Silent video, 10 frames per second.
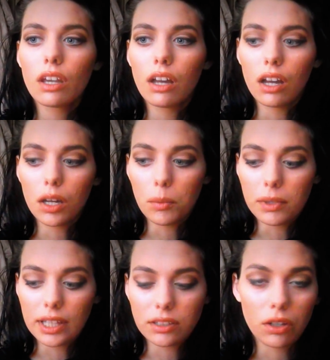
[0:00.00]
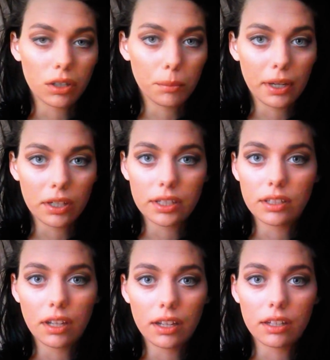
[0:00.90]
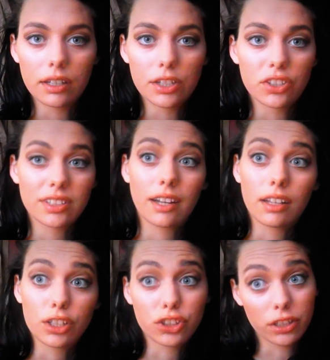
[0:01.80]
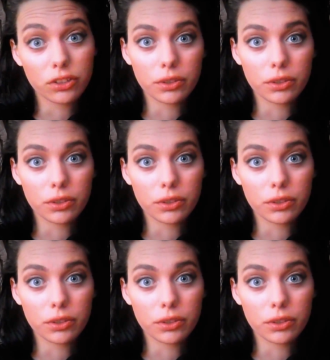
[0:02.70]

um, they talk about it and he just kind of like shuts